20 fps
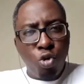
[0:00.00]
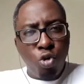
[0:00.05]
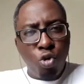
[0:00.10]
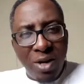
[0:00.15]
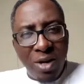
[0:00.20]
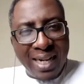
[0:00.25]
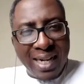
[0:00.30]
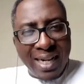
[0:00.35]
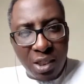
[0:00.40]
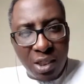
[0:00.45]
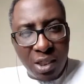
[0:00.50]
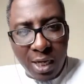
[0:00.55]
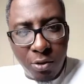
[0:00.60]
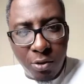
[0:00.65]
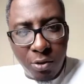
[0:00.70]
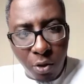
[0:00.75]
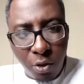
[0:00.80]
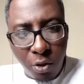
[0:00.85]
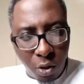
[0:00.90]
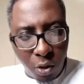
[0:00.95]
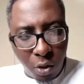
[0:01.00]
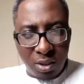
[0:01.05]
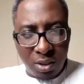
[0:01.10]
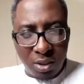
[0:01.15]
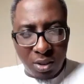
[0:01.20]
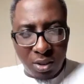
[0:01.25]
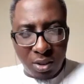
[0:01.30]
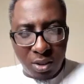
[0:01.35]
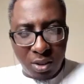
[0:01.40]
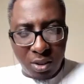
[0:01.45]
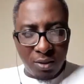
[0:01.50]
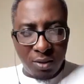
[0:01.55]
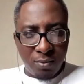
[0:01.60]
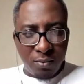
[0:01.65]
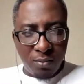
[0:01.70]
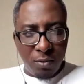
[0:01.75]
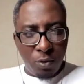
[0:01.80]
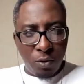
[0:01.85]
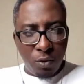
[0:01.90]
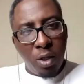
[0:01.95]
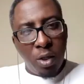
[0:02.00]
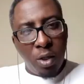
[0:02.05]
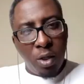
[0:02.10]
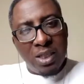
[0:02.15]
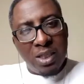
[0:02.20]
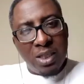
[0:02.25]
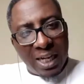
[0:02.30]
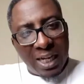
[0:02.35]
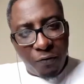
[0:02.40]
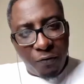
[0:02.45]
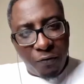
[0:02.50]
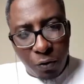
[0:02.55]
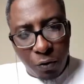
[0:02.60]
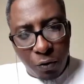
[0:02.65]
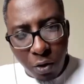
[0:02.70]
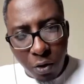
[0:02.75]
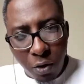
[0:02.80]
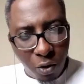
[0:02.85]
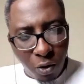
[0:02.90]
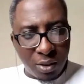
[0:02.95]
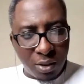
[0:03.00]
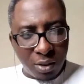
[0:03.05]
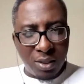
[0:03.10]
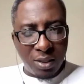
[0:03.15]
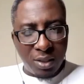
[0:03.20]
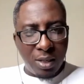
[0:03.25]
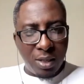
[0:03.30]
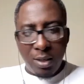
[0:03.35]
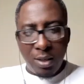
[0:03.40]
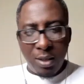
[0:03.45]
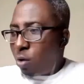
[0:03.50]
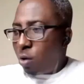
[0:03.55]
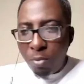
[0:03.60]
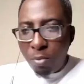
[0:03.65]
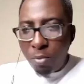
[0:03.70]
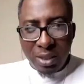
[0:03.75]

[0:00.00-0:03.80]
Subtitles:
you like the shirt or not? Does the shirt fit you or not? No money.